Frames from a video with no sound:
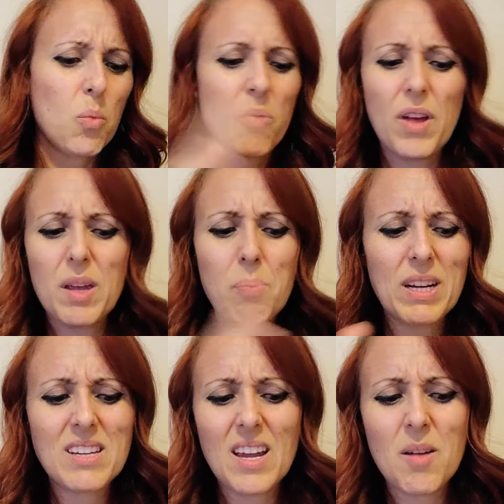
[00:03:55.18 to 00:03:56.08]
Philly
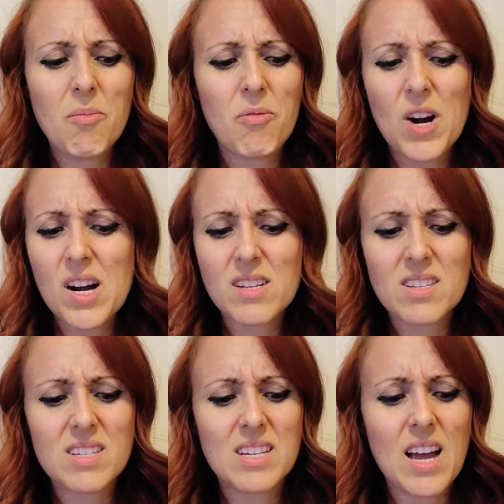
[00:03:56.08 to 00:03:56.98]
picked him
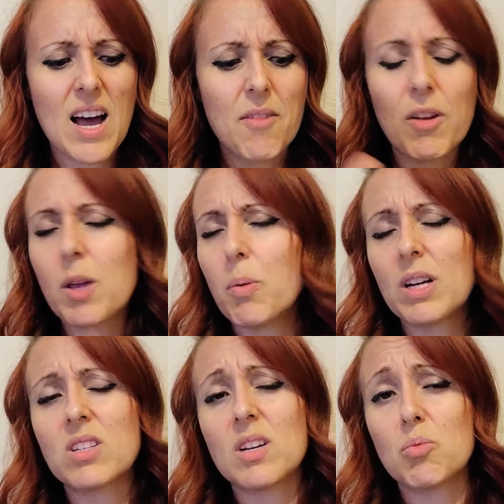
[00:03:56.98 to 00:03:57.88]
first. Philly
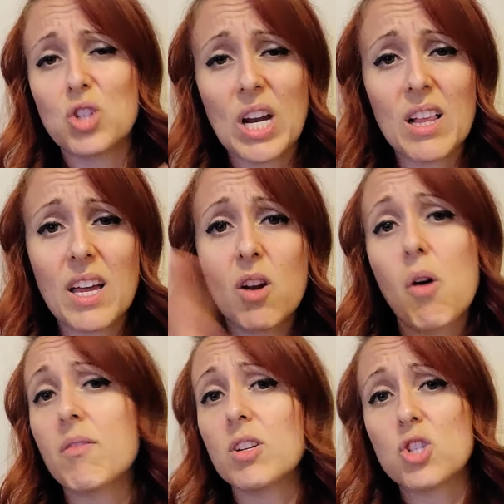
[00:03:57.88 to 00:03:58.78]
picked Jalen
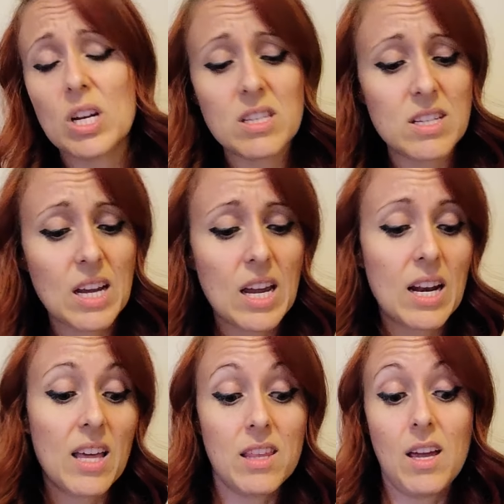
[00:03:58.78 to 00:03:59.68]
over
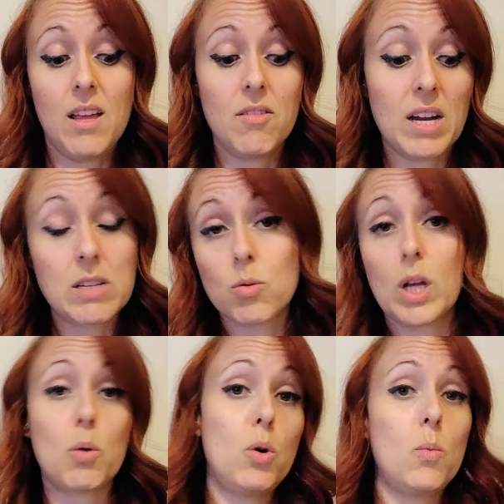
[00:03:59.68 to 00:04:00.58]
Justin, and then the Vikings were
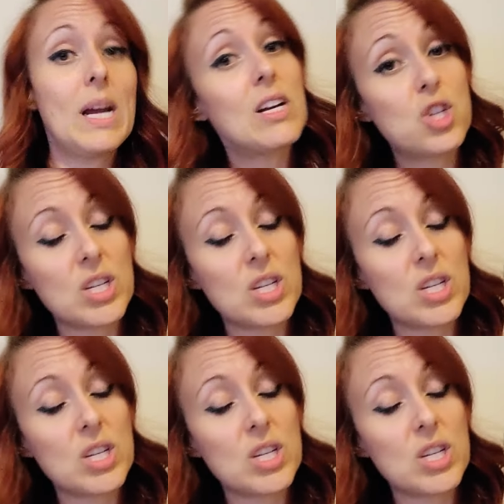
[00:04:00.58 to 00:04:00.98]
like, ooh, we got